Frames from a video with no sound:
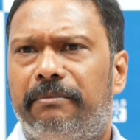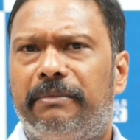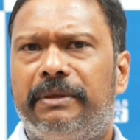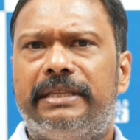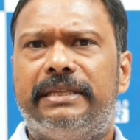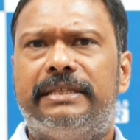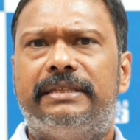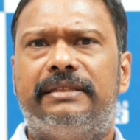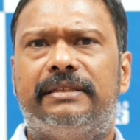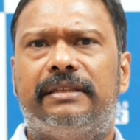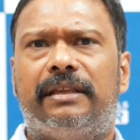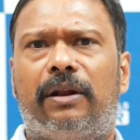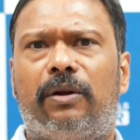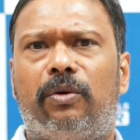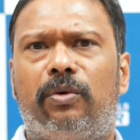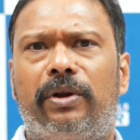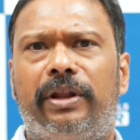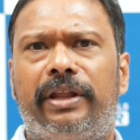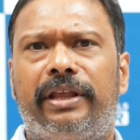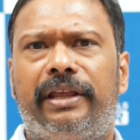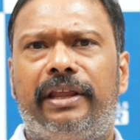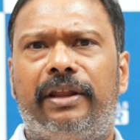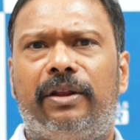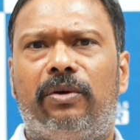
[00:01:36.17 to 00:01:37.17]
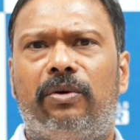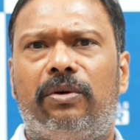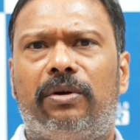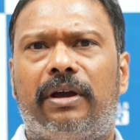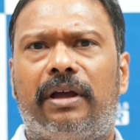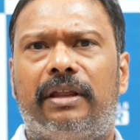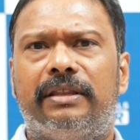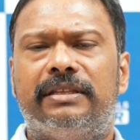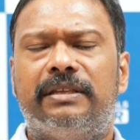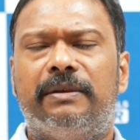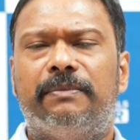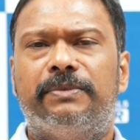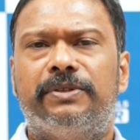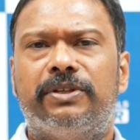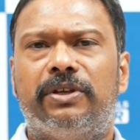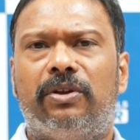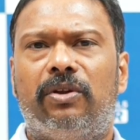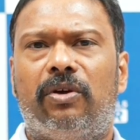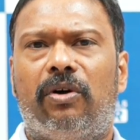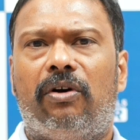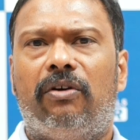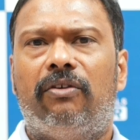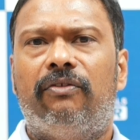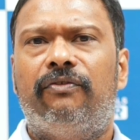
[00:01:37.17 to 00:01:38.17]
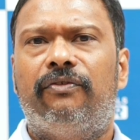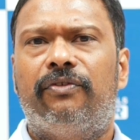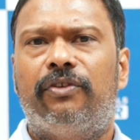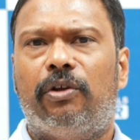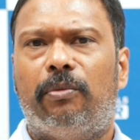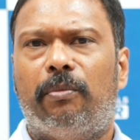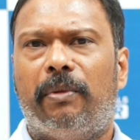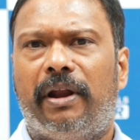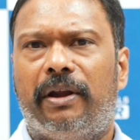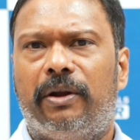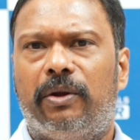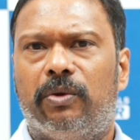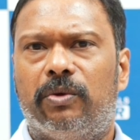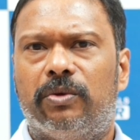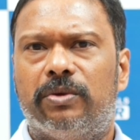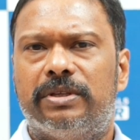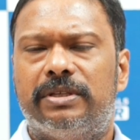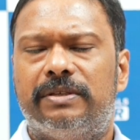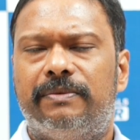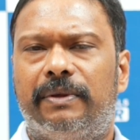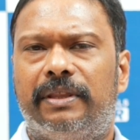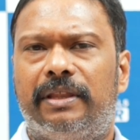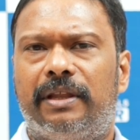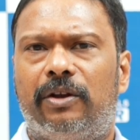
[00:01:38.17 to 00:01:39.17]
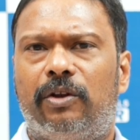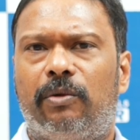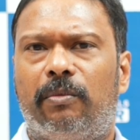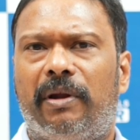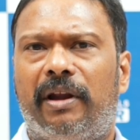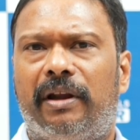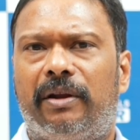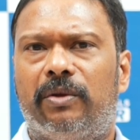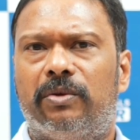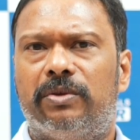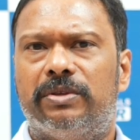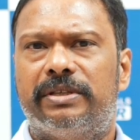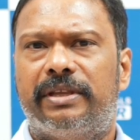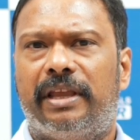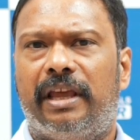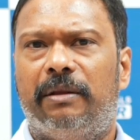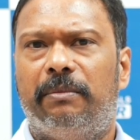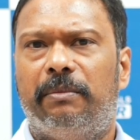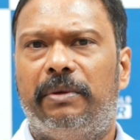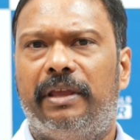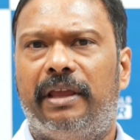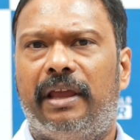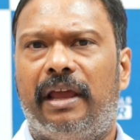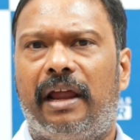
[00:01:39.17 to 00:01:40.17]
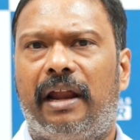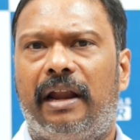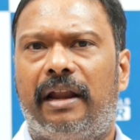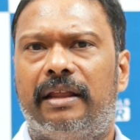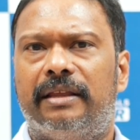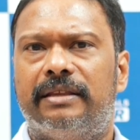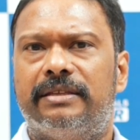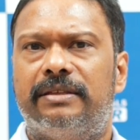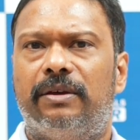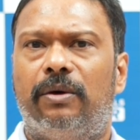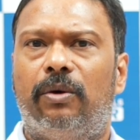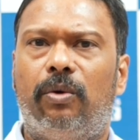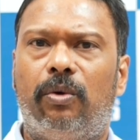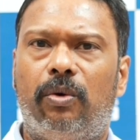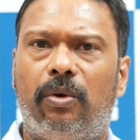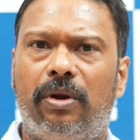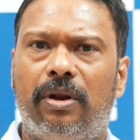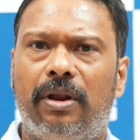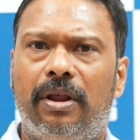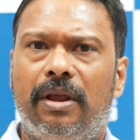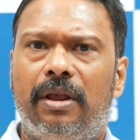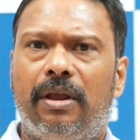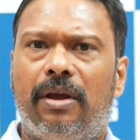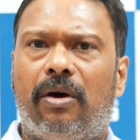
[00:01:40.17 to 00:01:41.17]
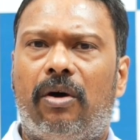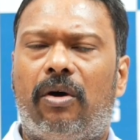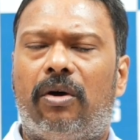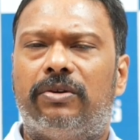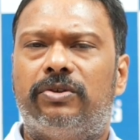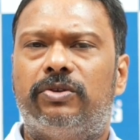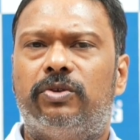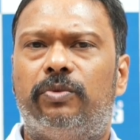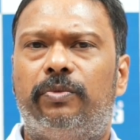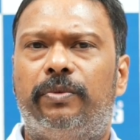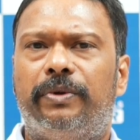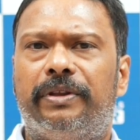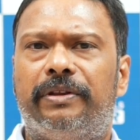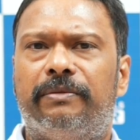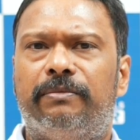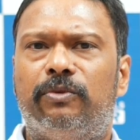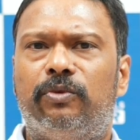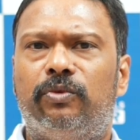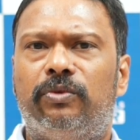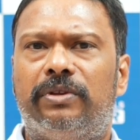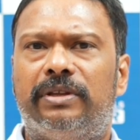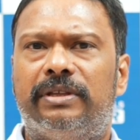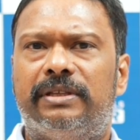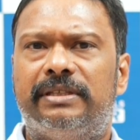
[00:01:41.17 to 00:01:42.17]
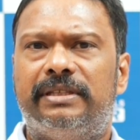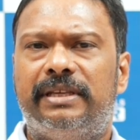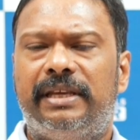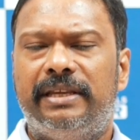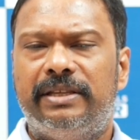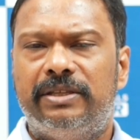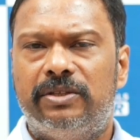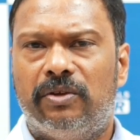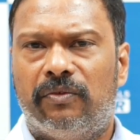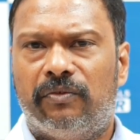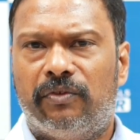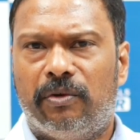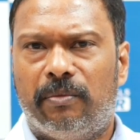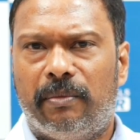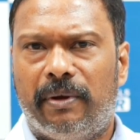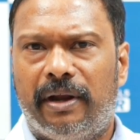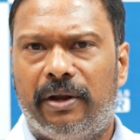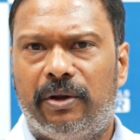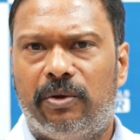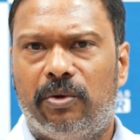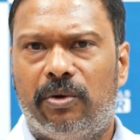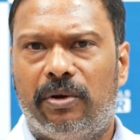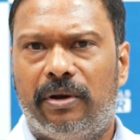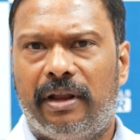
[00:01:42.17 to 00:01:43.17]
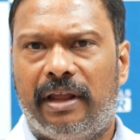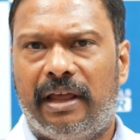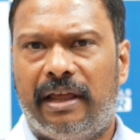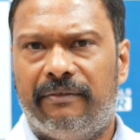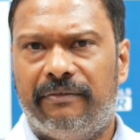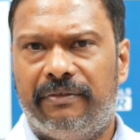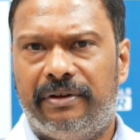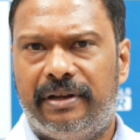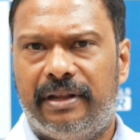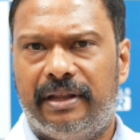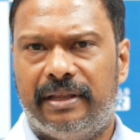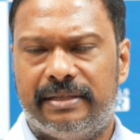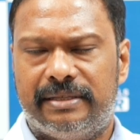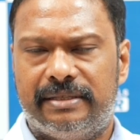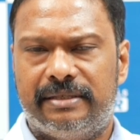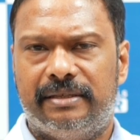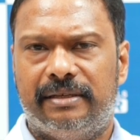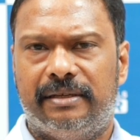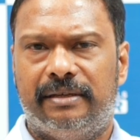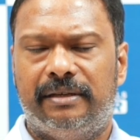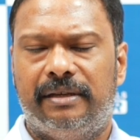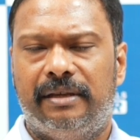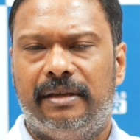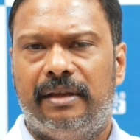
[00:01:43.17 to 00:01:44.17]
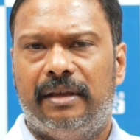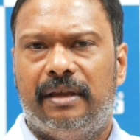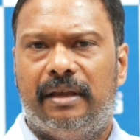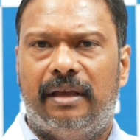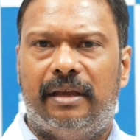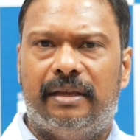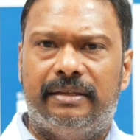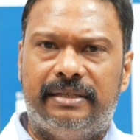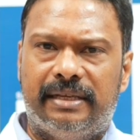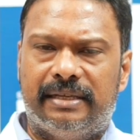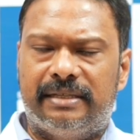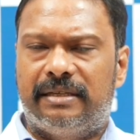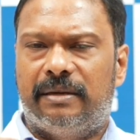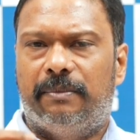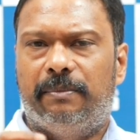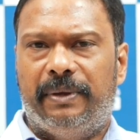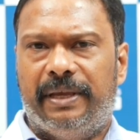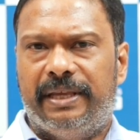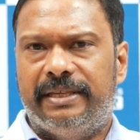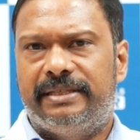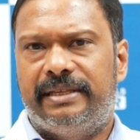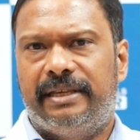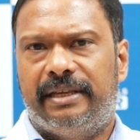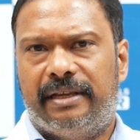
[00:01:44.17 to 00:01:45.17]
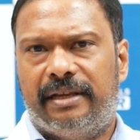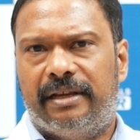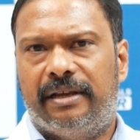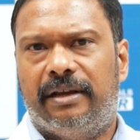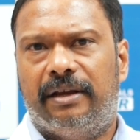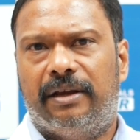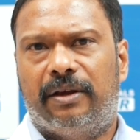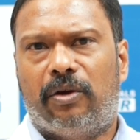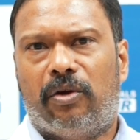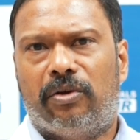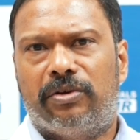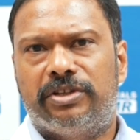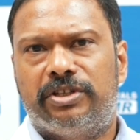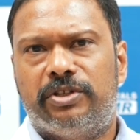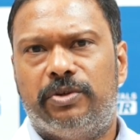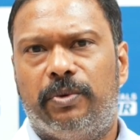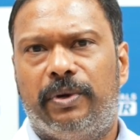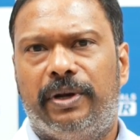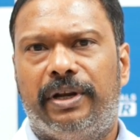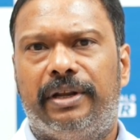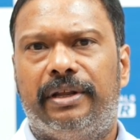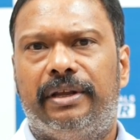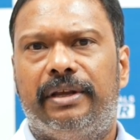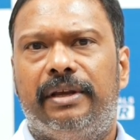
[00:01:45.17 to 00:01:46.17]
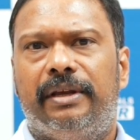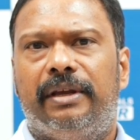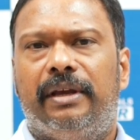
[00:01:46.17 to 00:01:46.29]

Myths surrounding, you know, consumption of tomatoes, whether tomatoes can be had as whole or should we remove the seeds of tomato and have it as just a basic constituent.